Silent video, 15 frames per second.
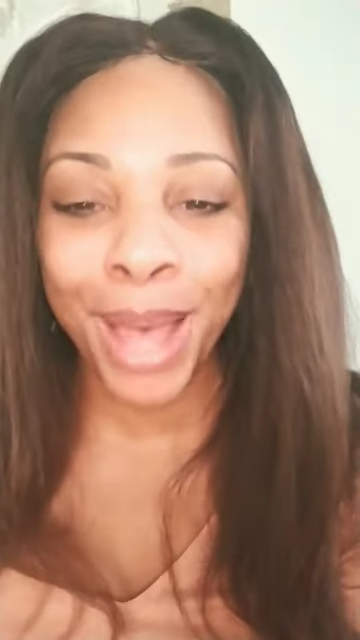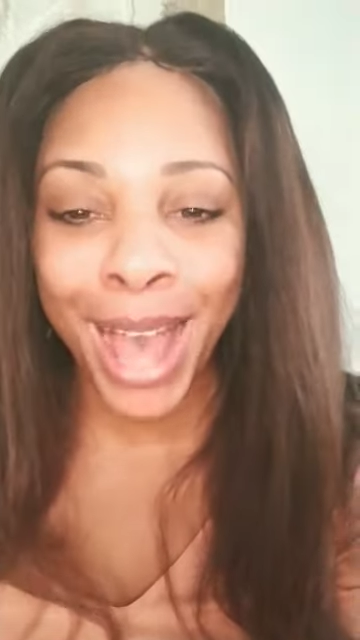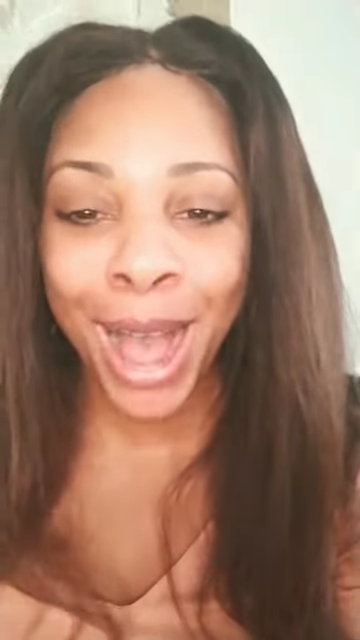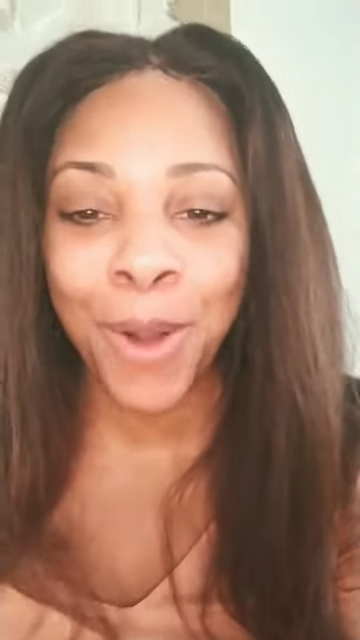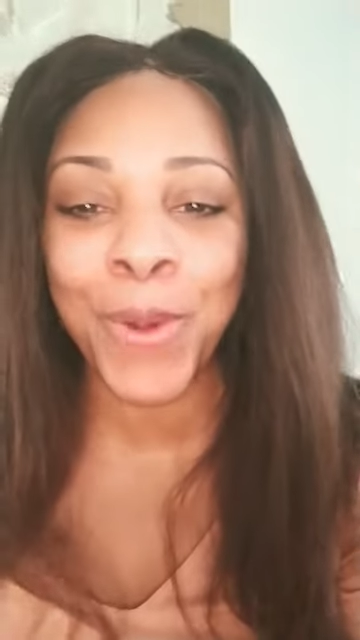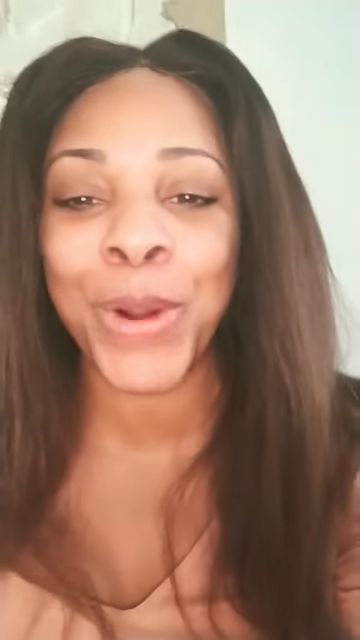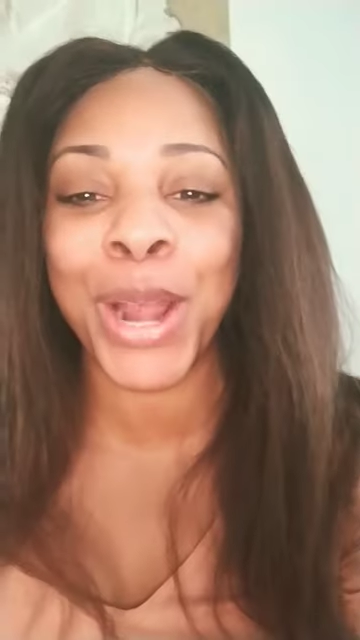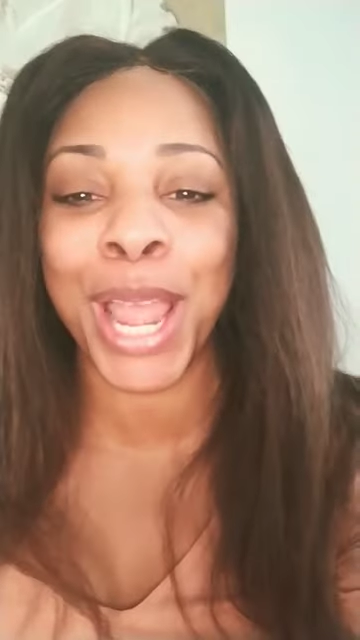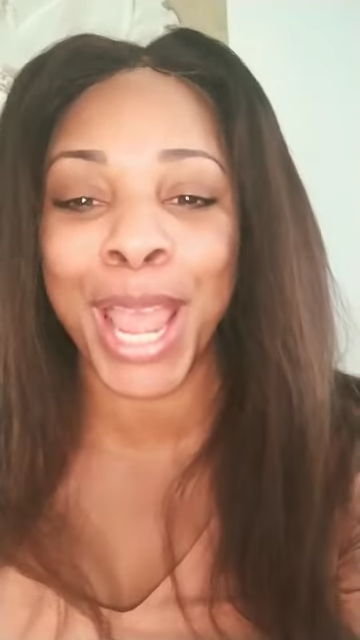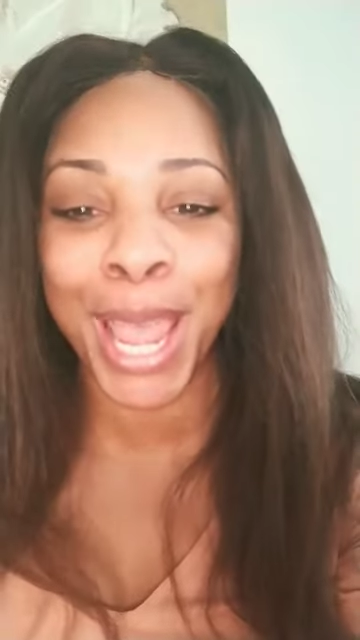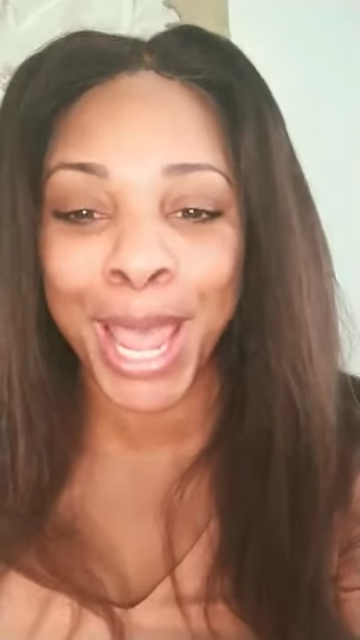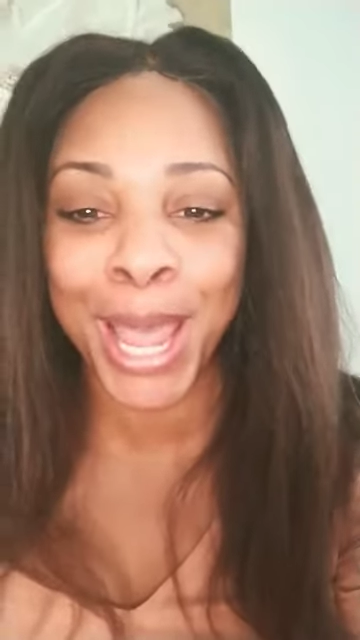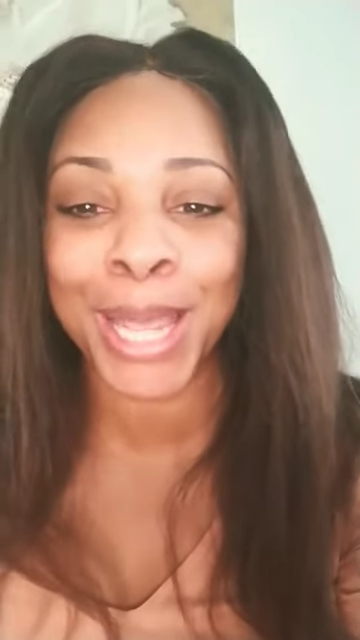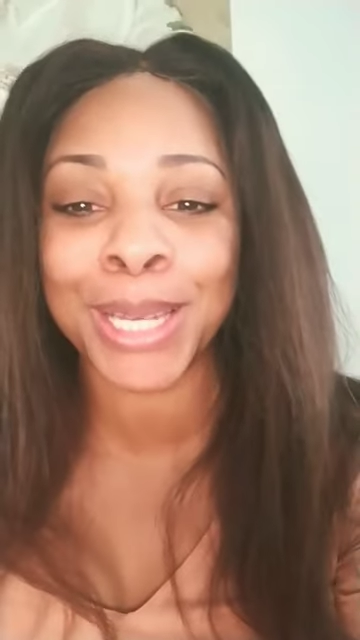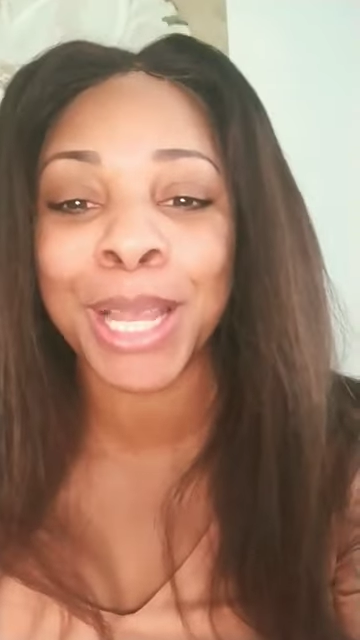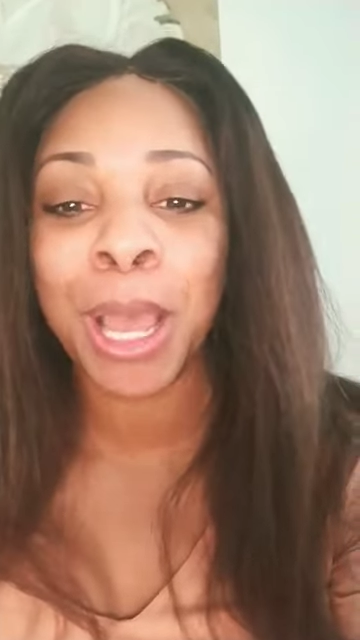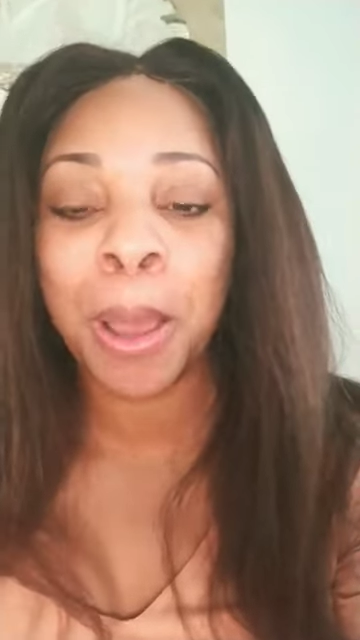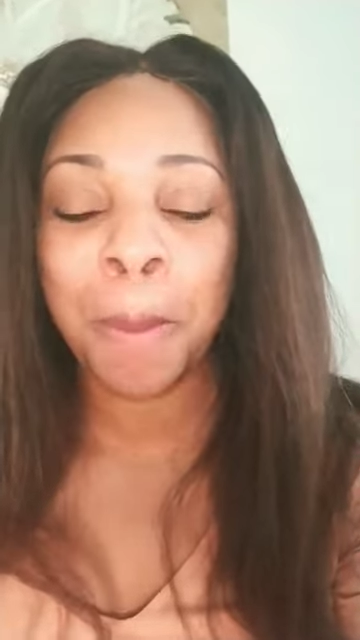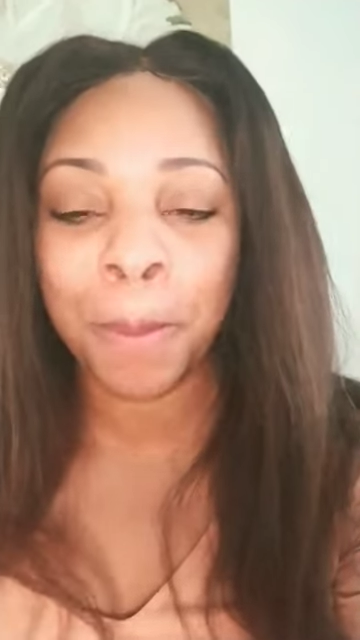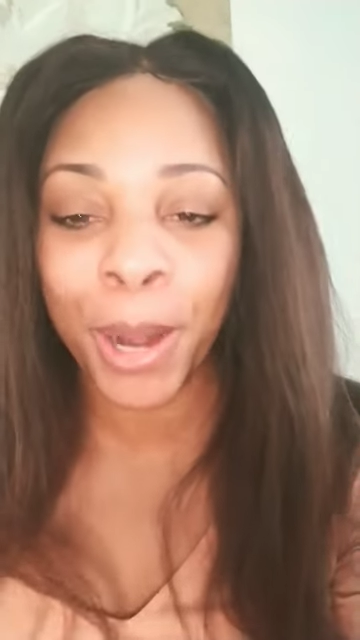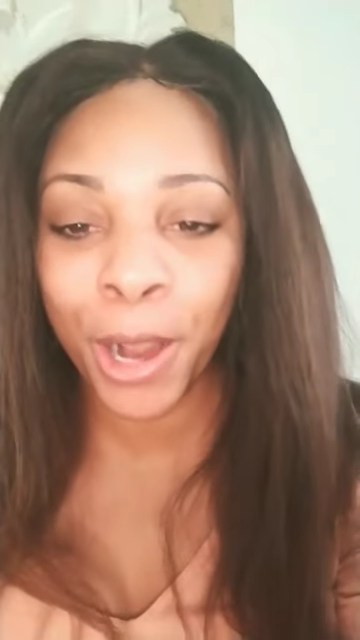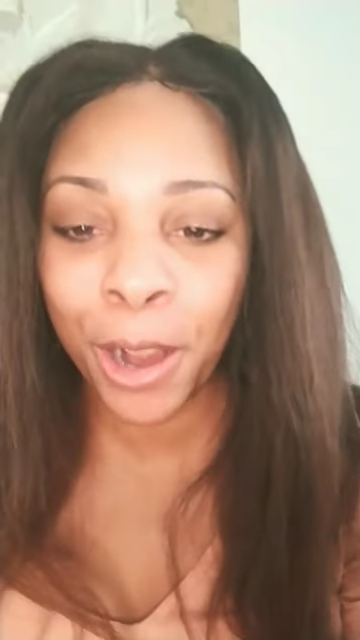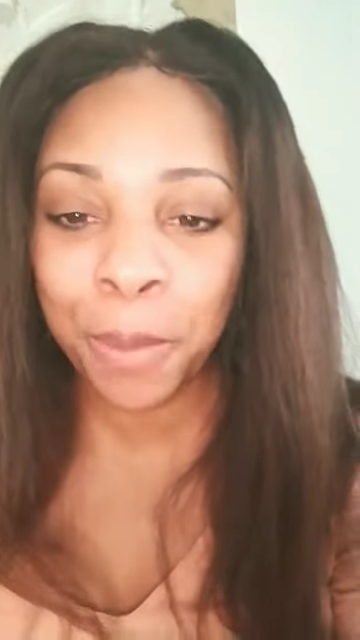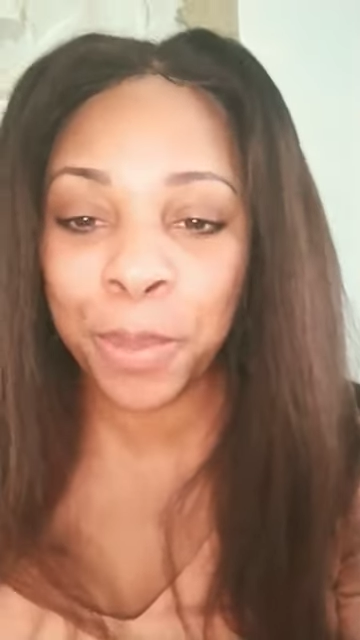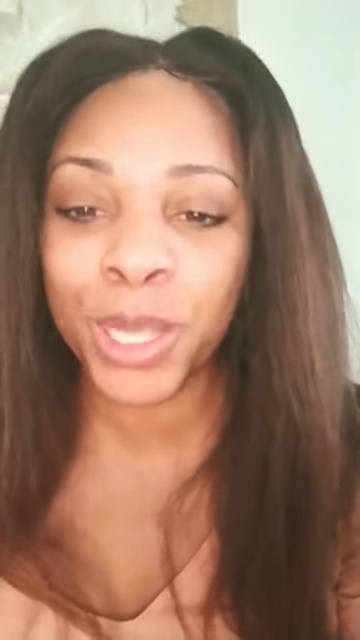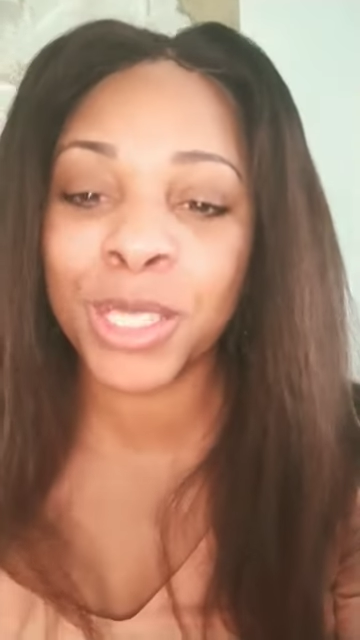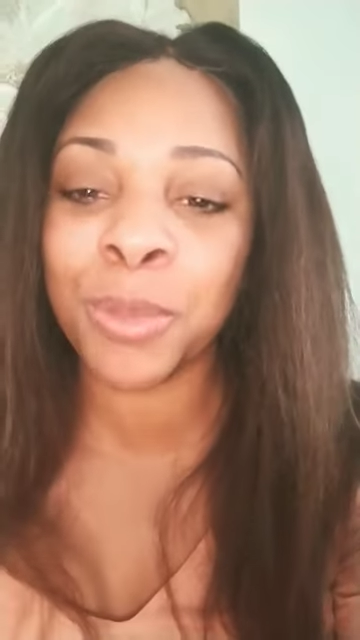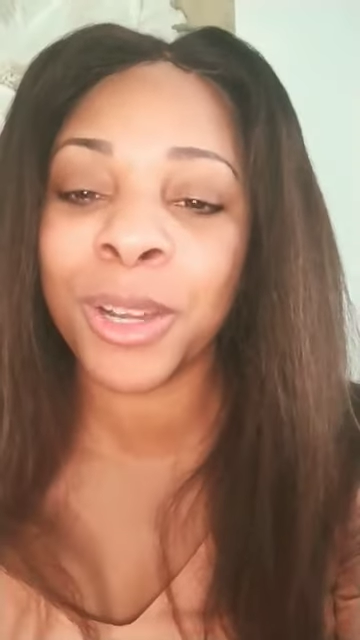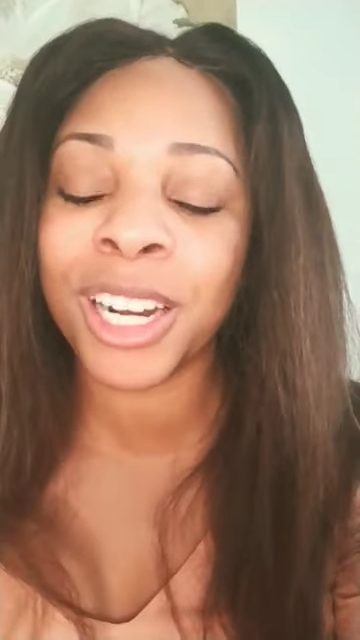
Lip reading: power and purpose,